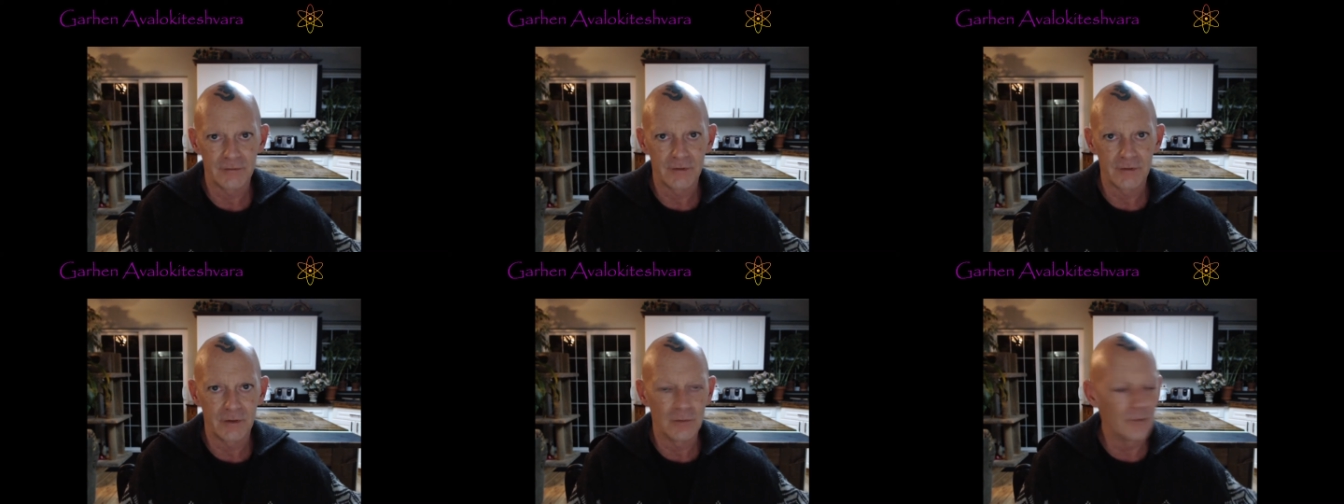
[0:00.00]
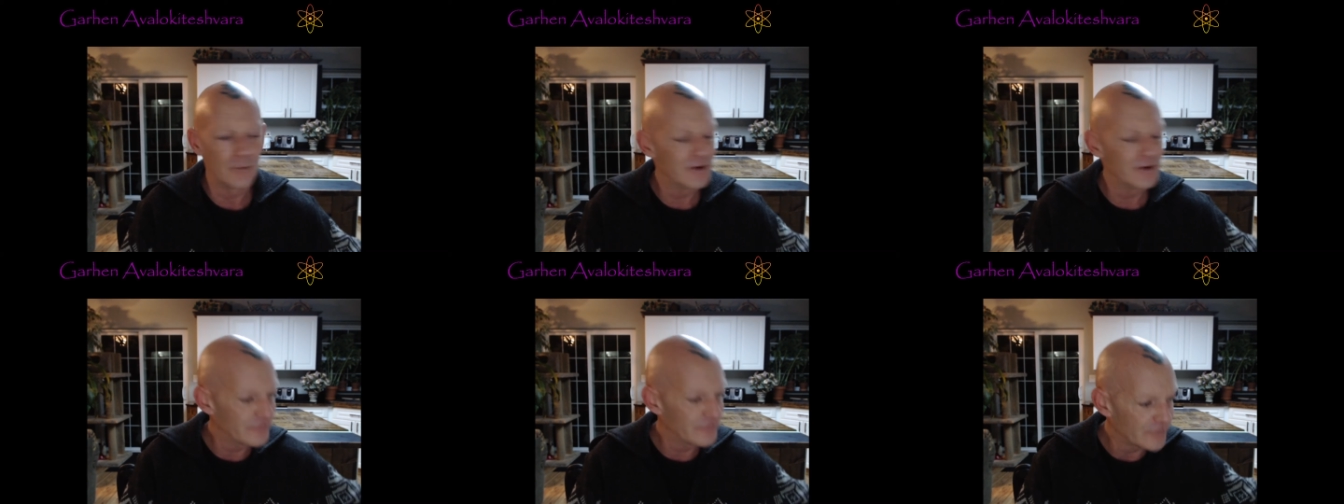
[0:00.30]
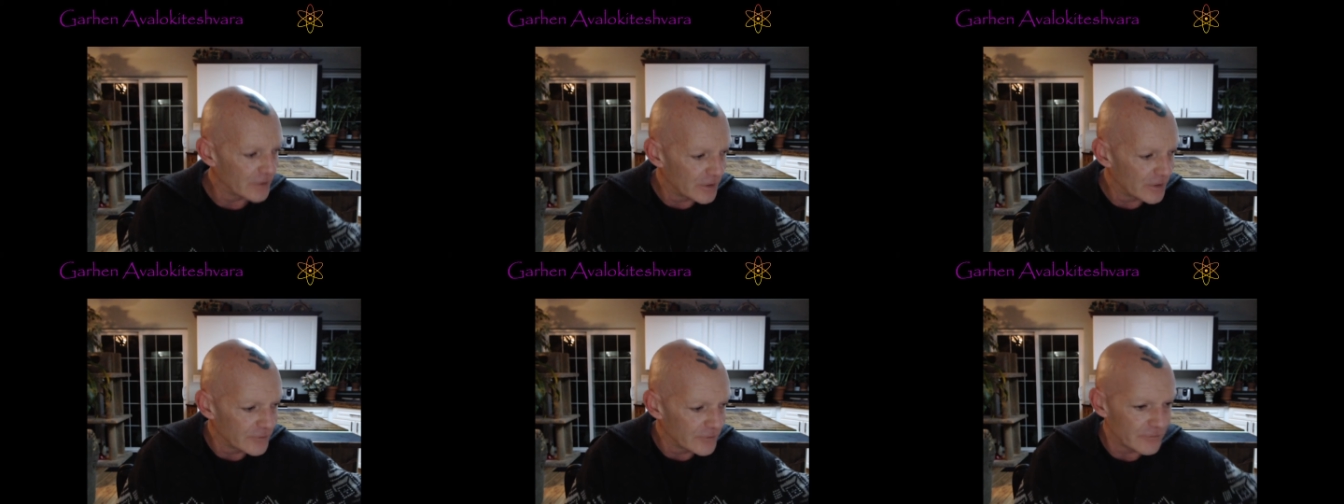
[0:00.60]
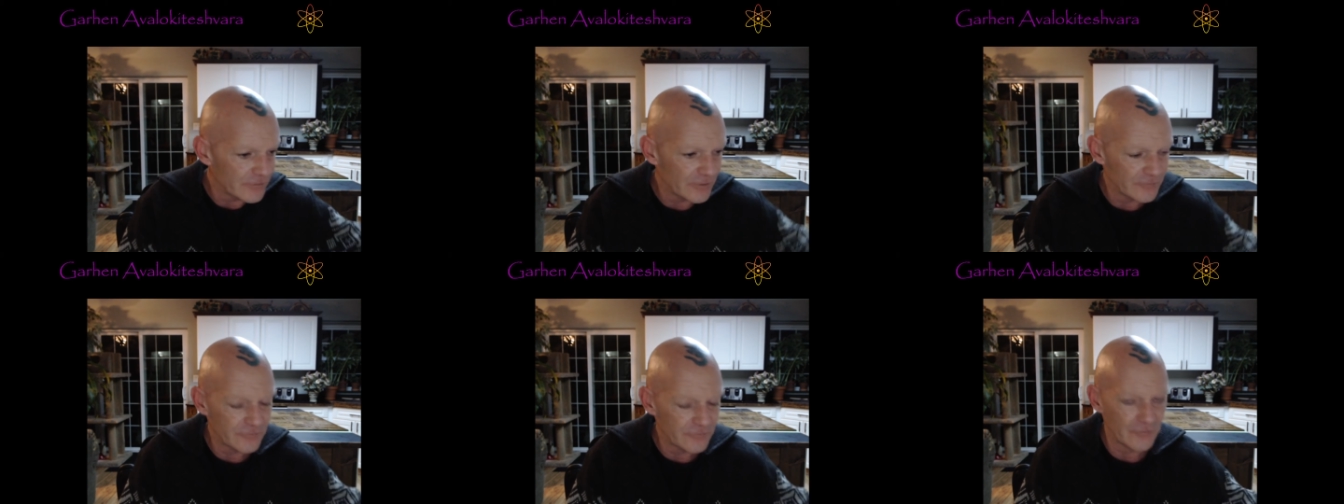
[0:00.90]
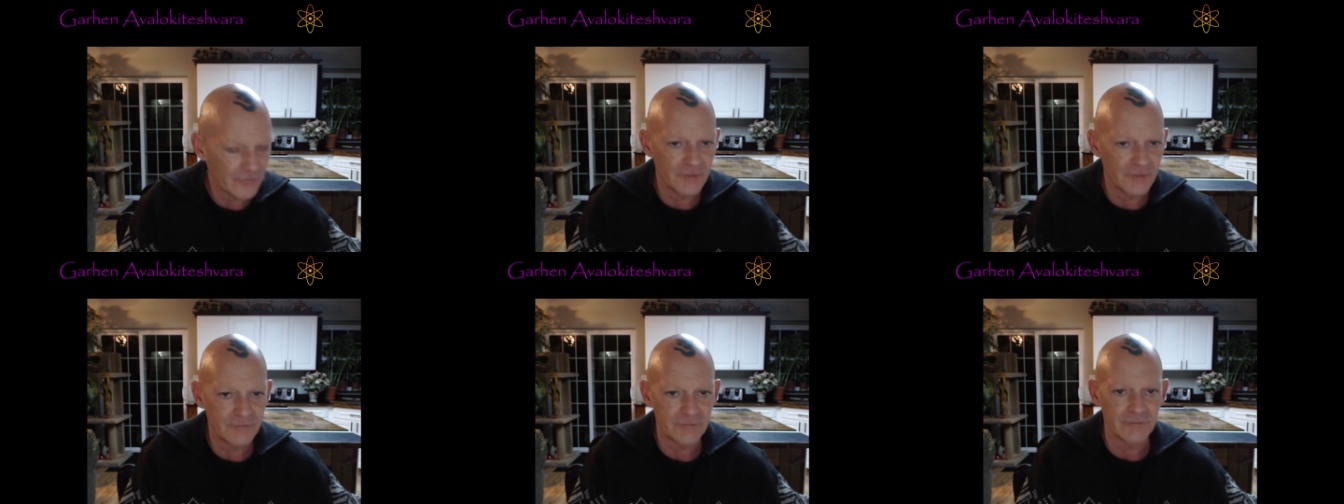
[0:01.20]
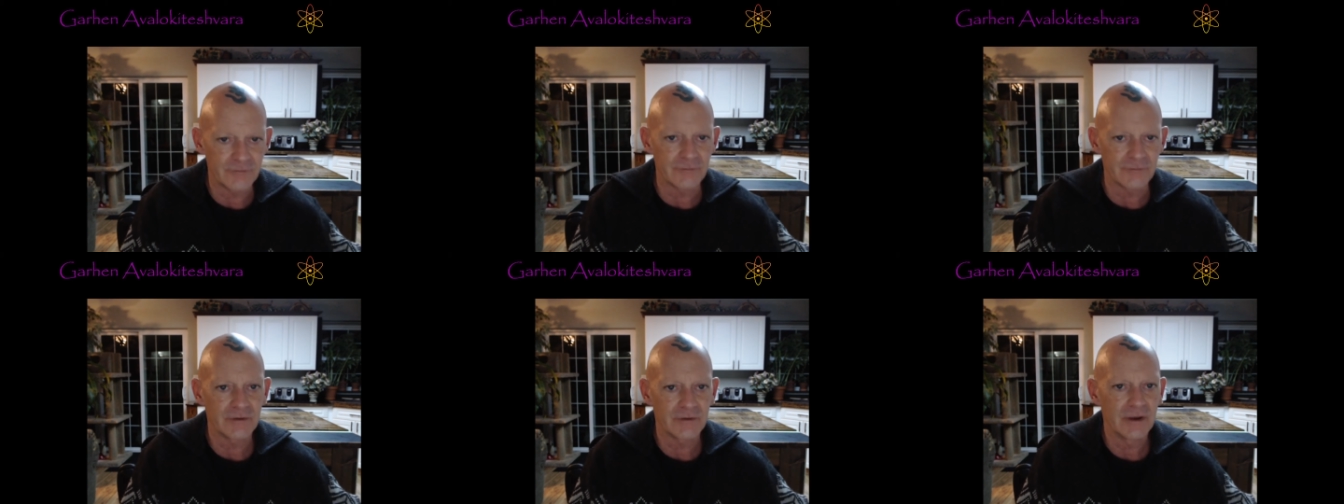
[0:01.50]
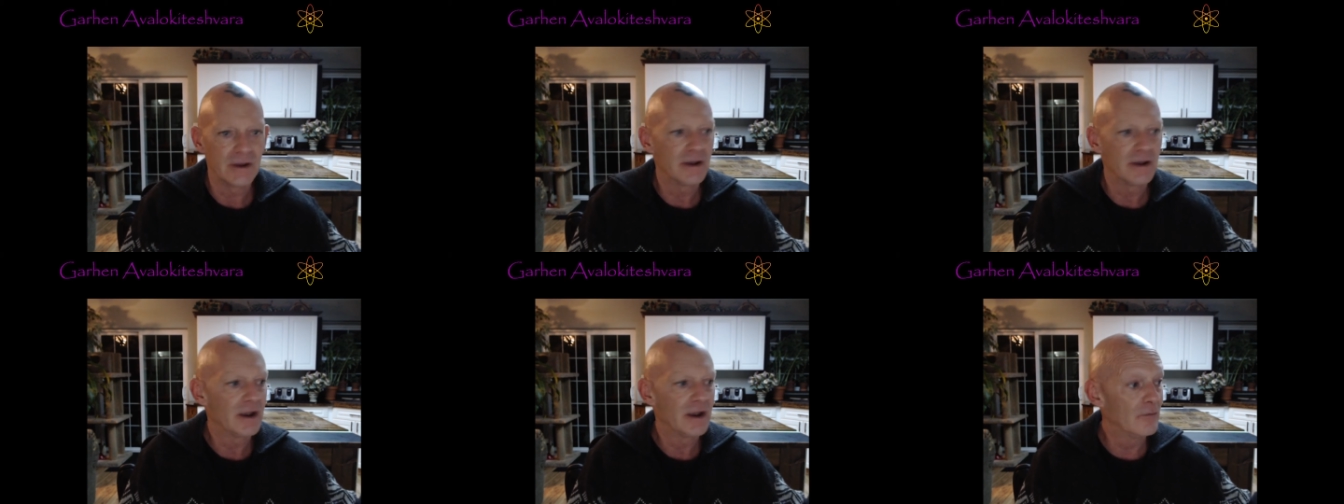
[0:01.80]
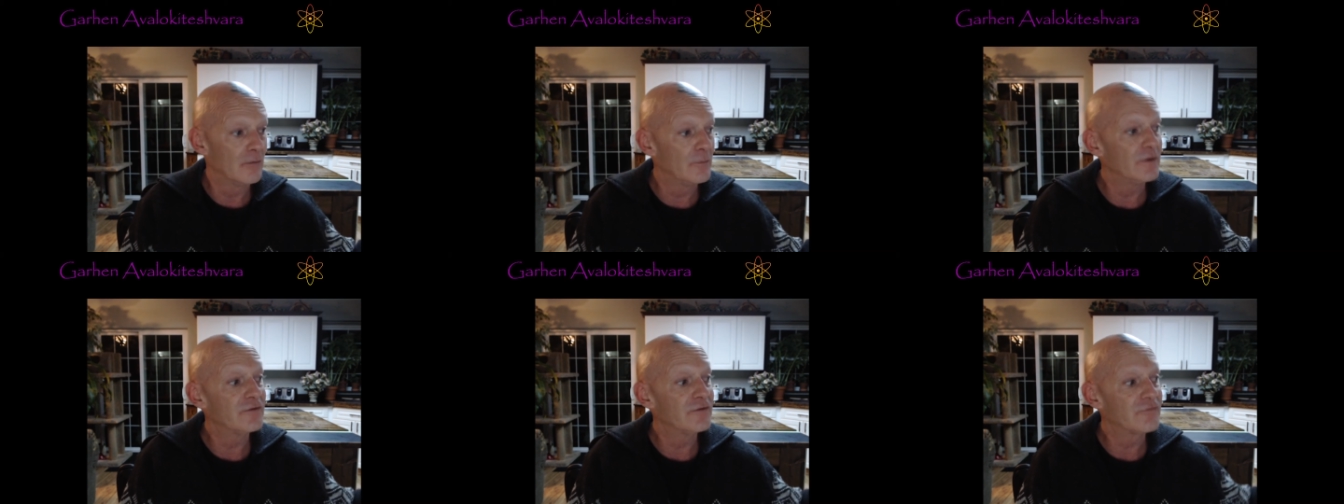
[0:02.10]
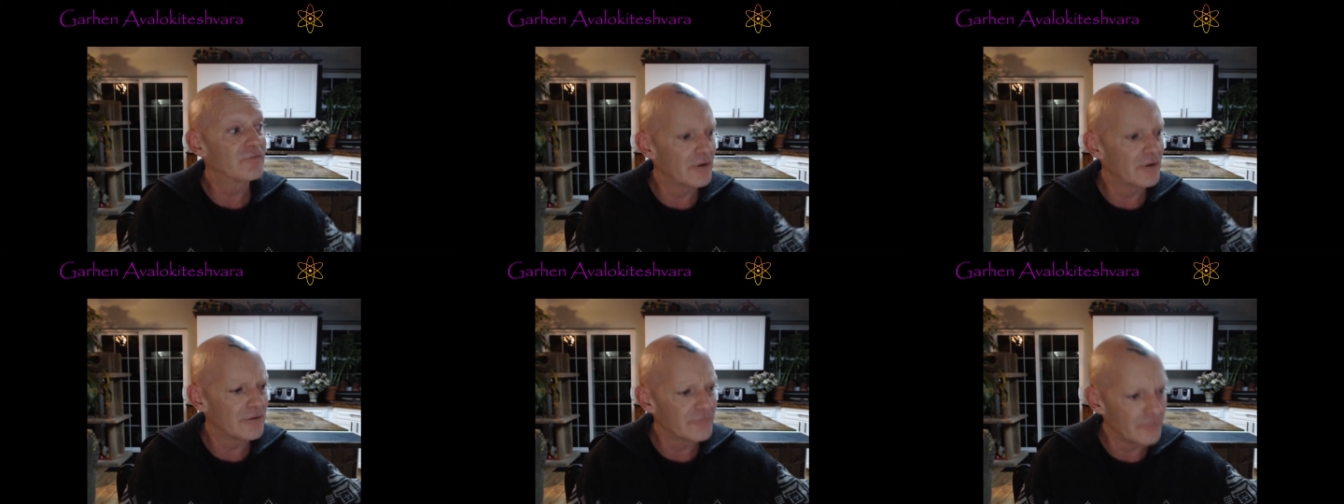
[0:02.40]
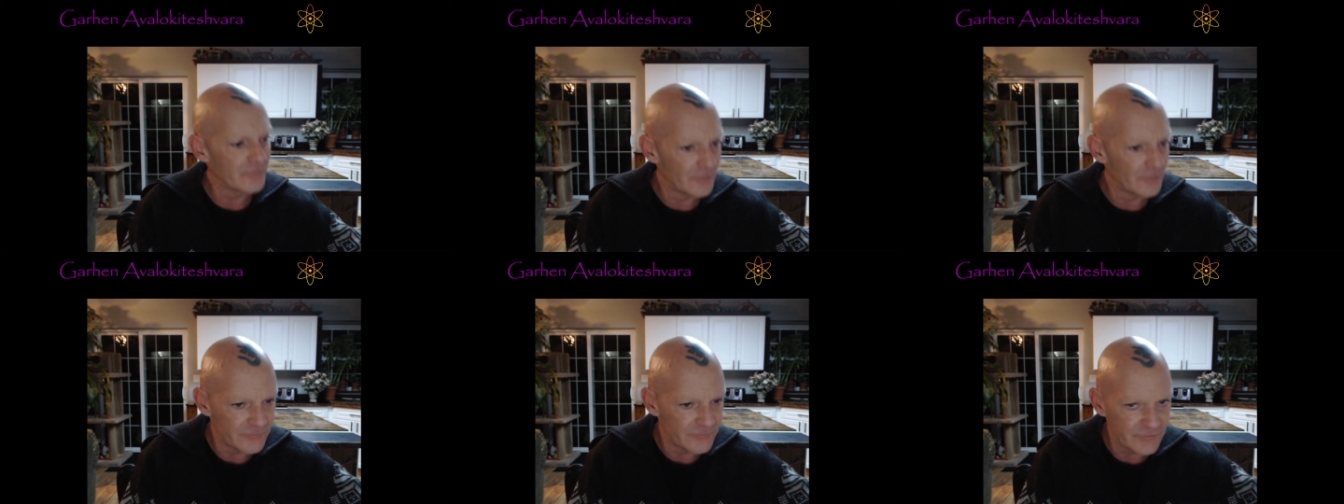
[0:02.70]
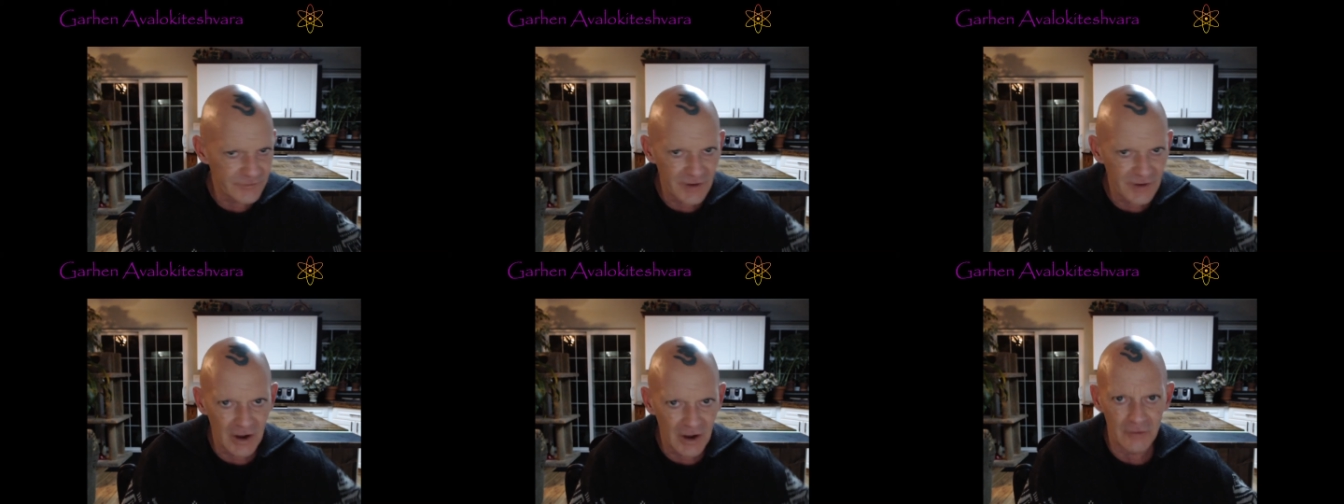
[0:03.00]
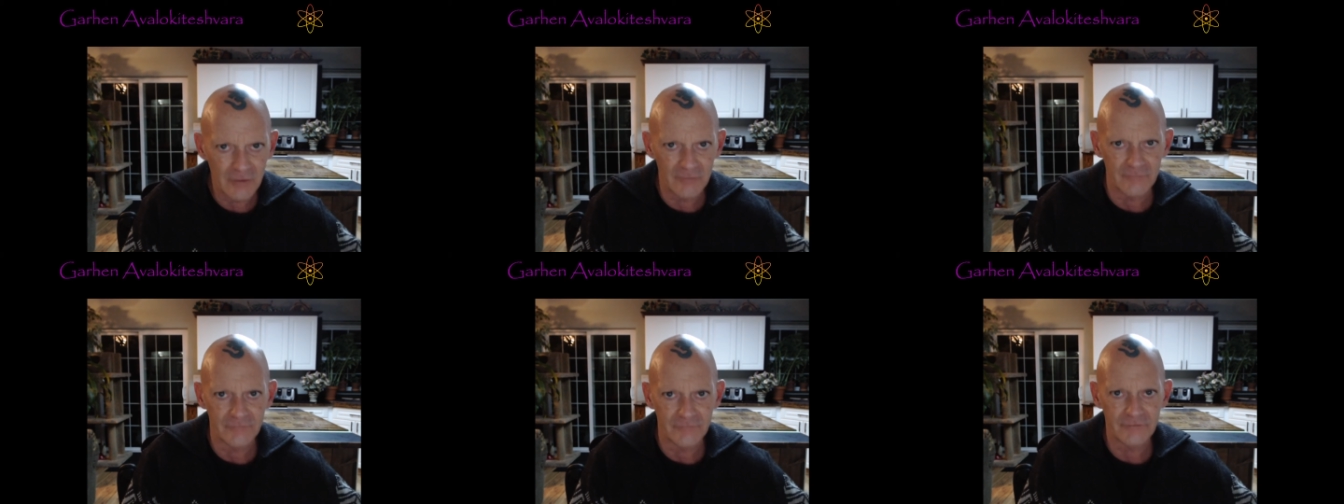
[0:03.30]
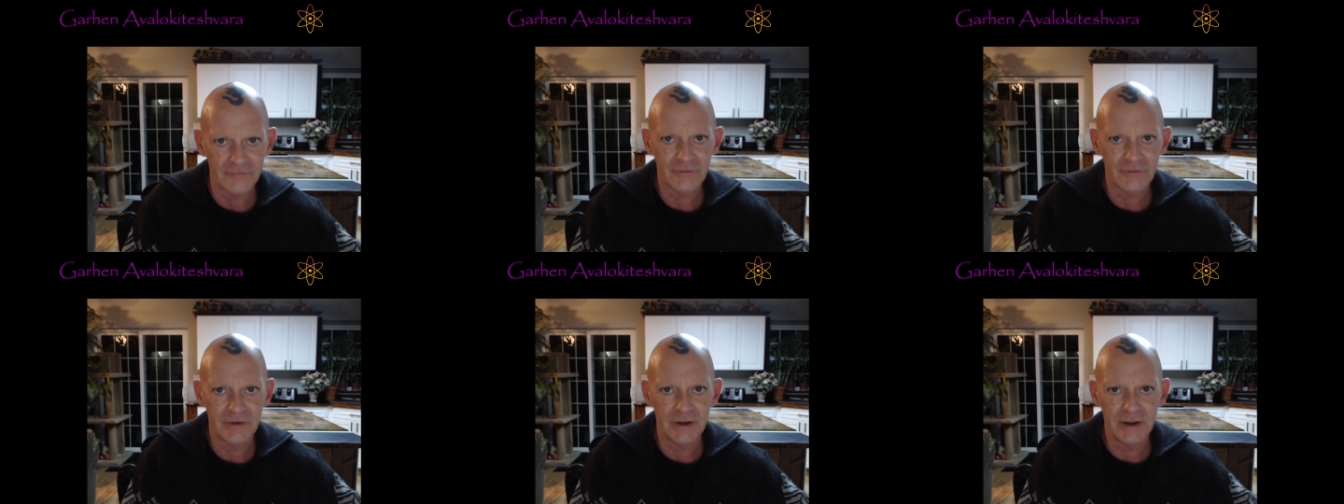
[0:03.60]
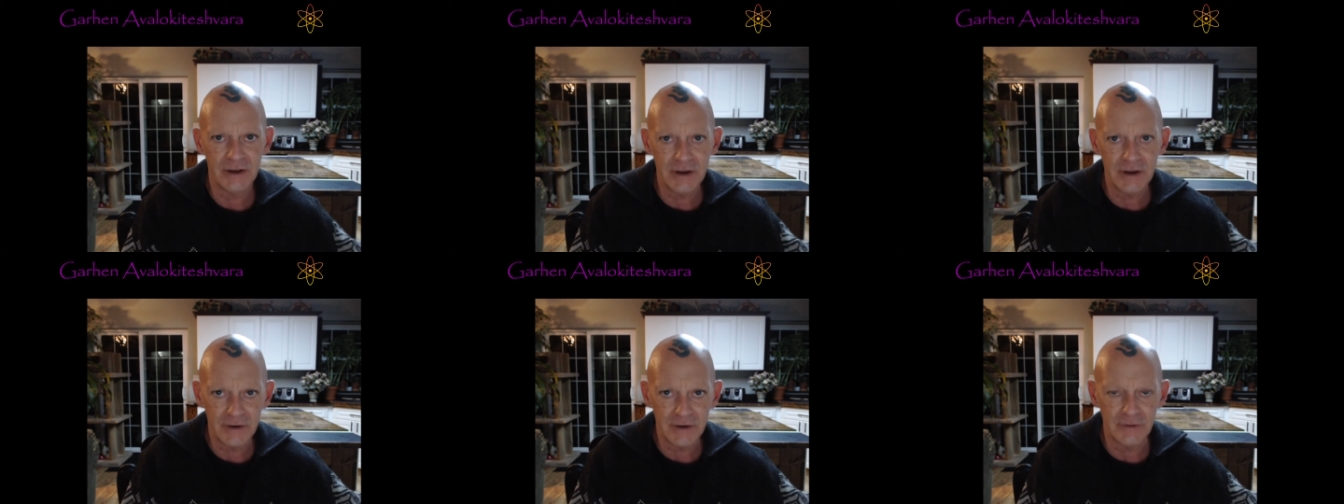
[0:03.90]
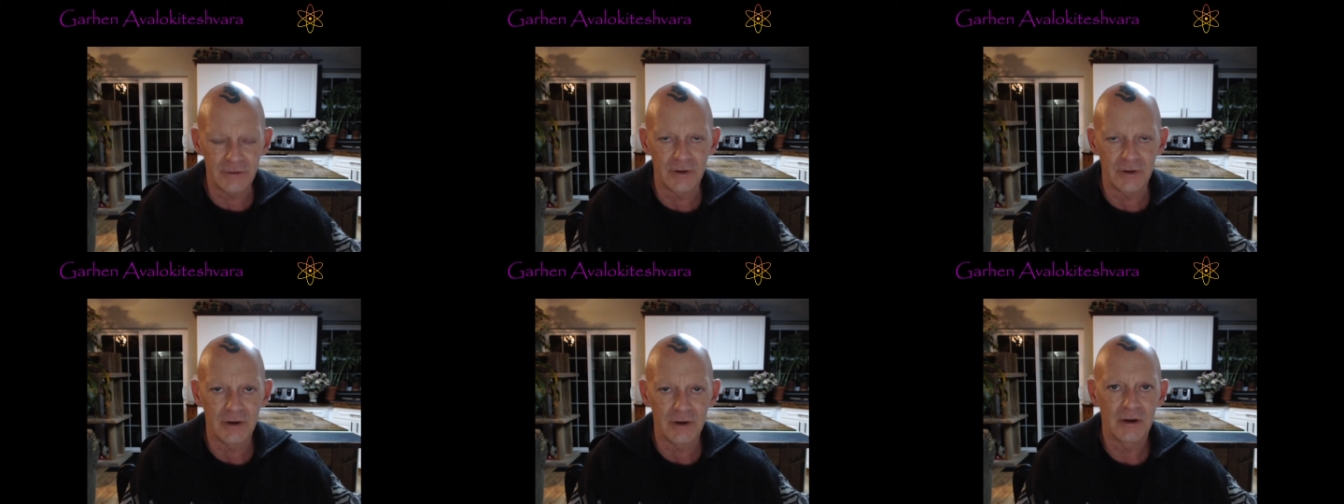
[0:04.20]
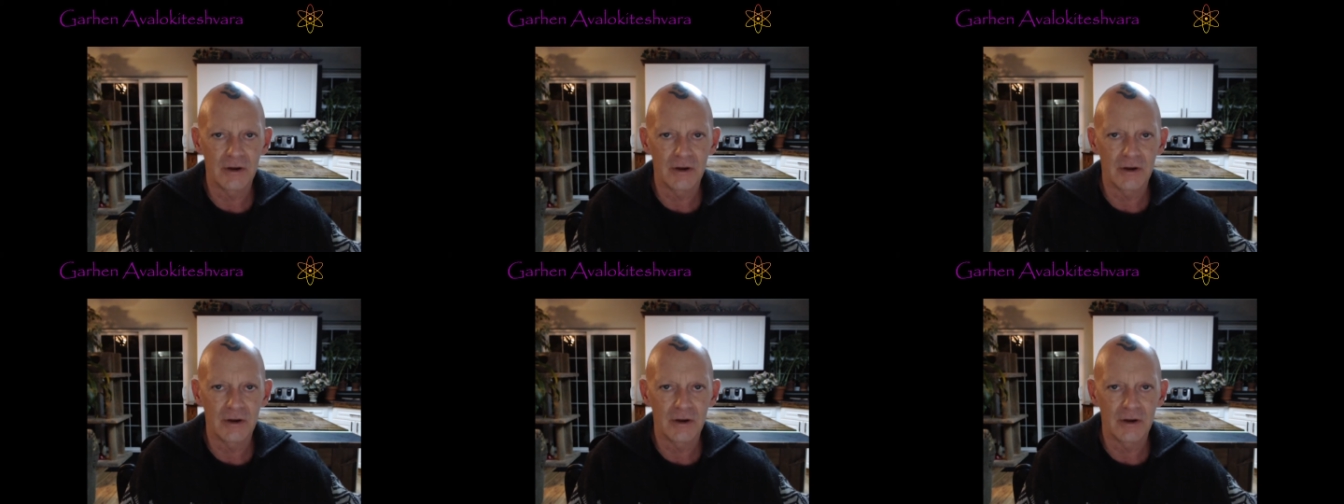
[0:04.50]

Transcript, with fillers: We judge our choices and we judge ourselves in